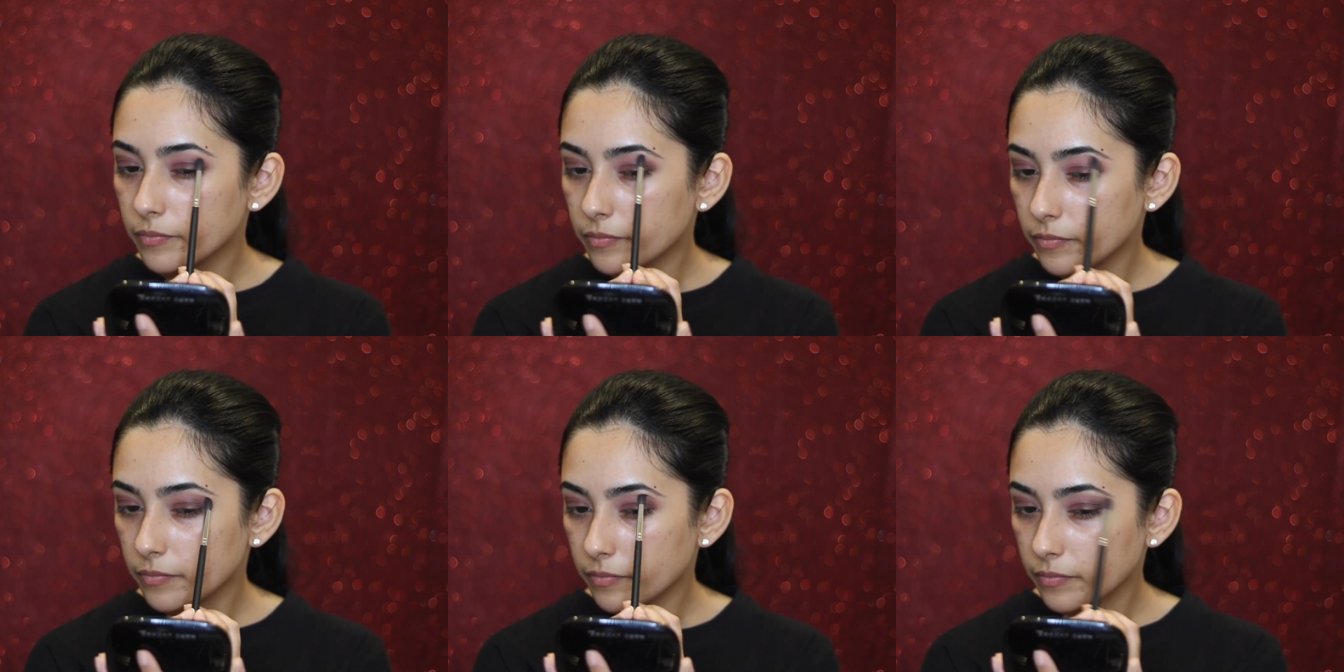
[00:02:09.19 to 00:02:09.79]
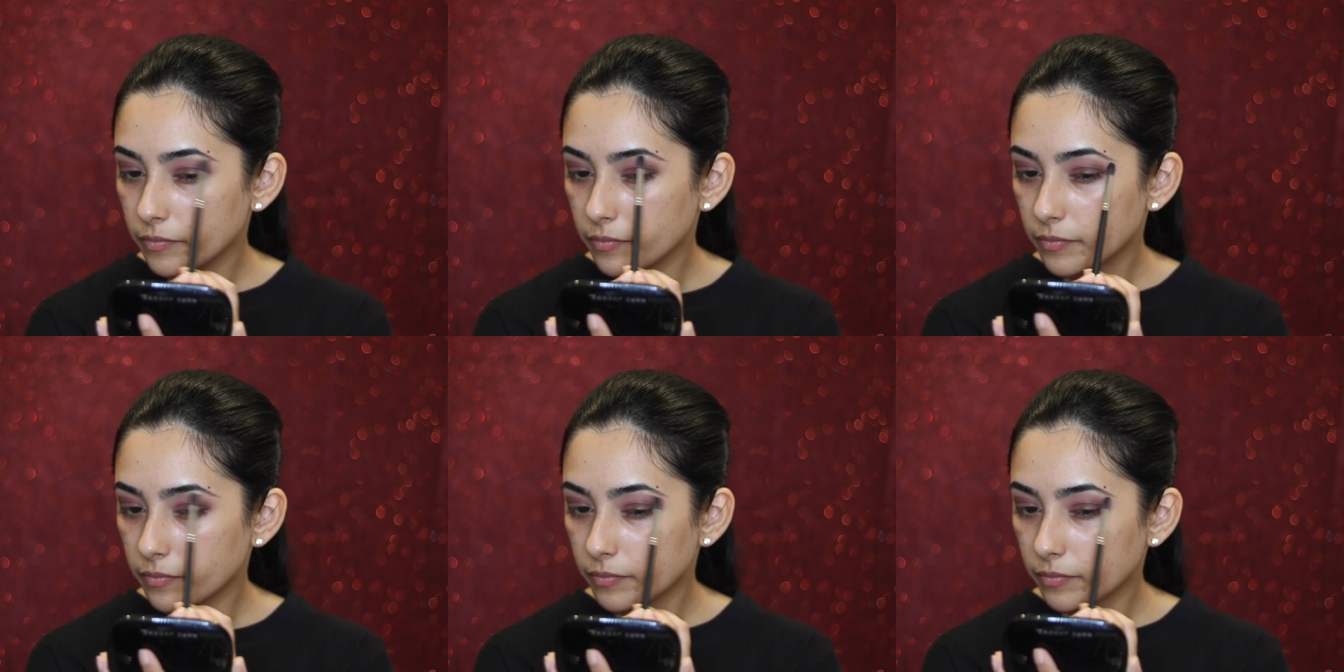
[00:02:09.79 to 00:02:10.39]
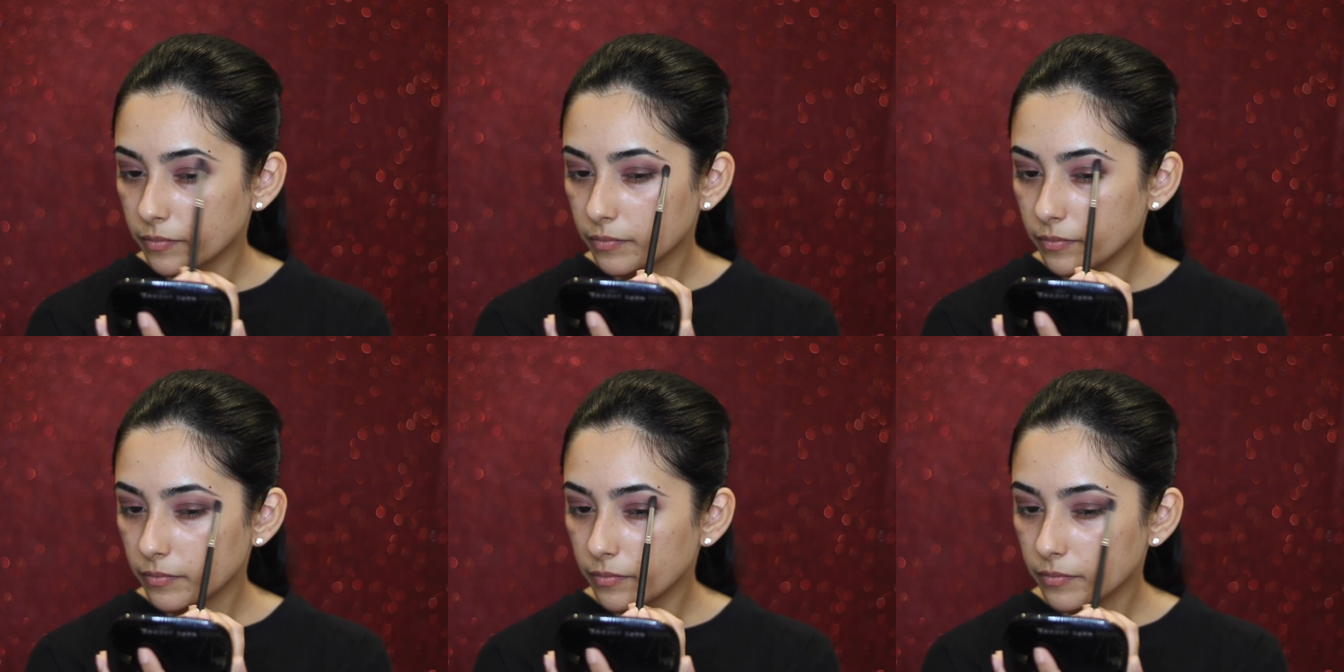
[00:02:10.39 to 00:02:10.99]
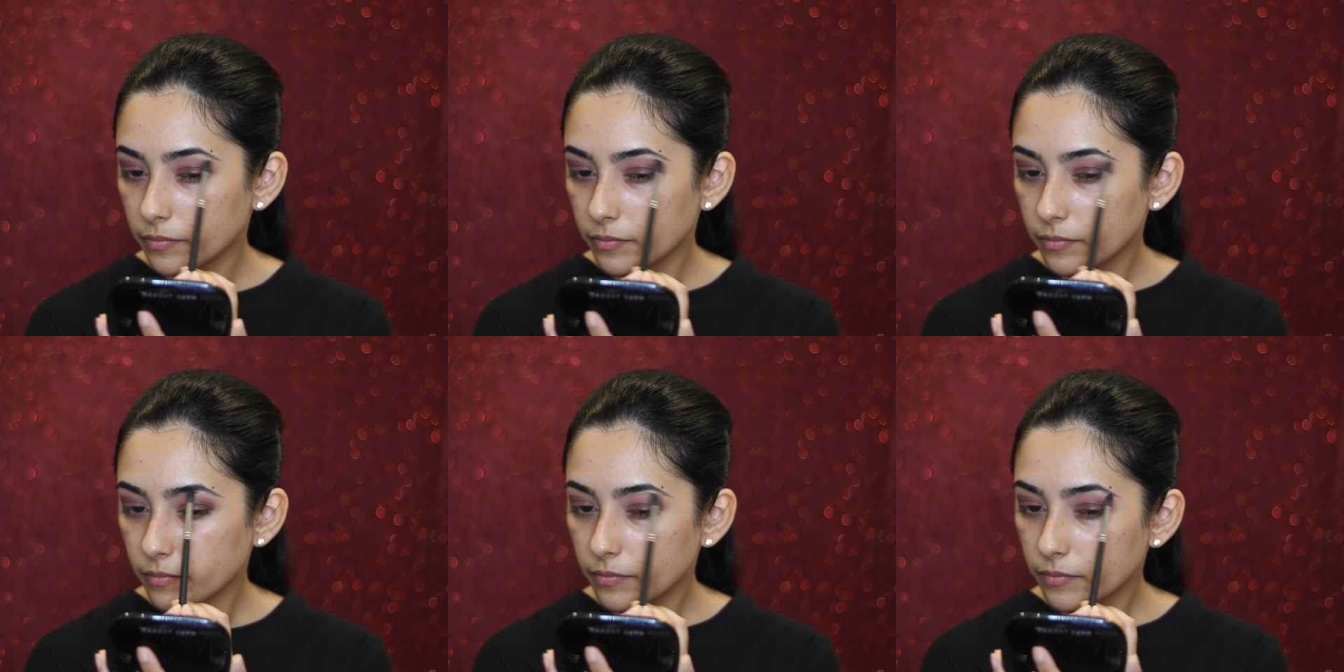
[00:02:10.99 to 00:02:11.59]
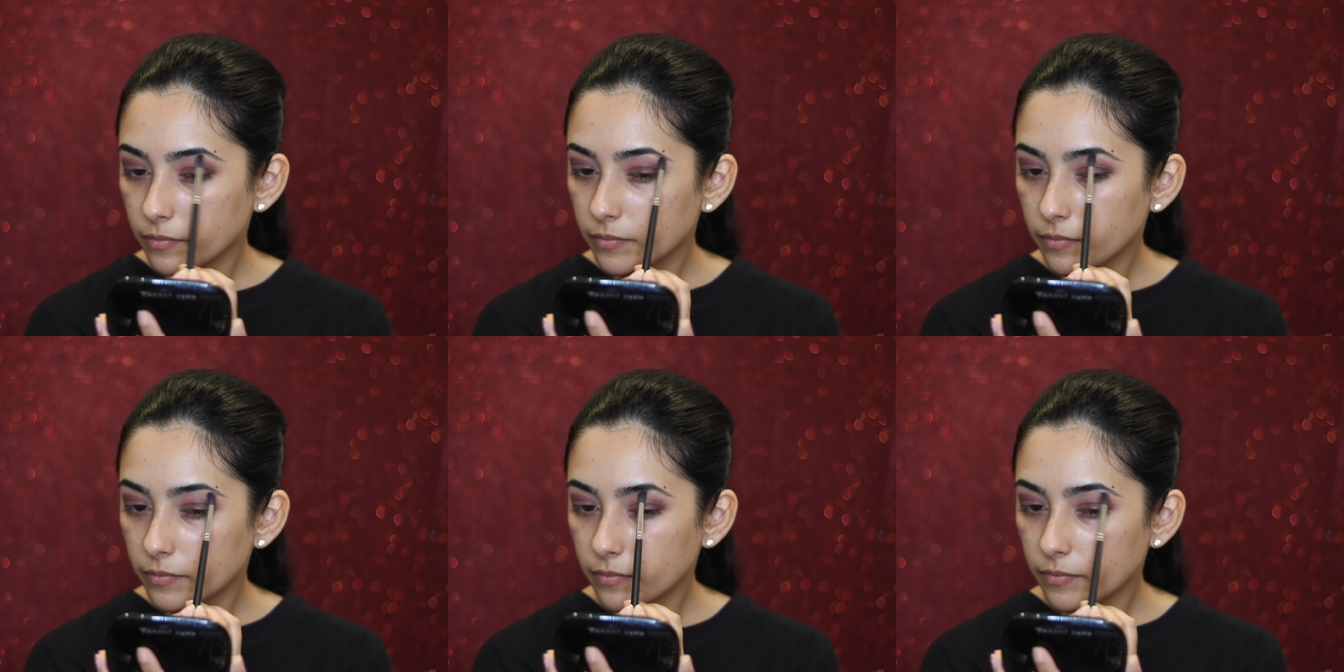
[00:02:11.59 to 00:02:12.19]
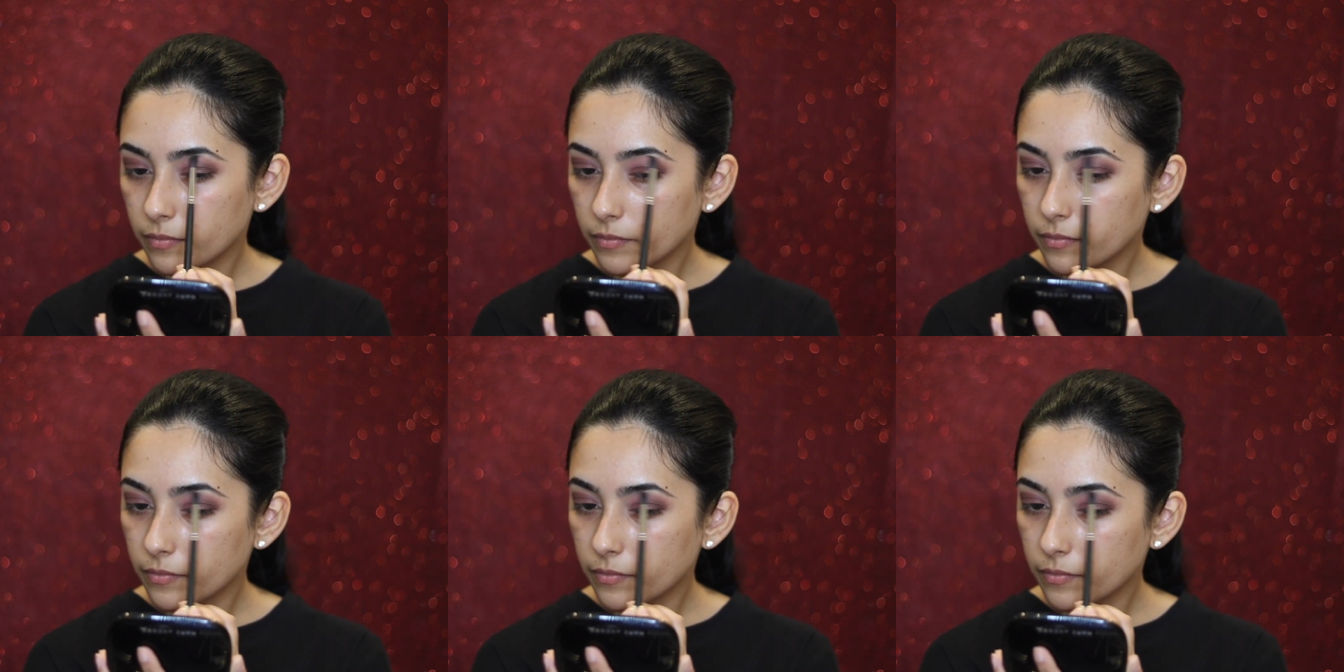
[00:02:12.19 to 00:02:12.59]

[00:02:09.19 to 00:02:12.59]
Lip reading: And I'm taking this on the Morphe brush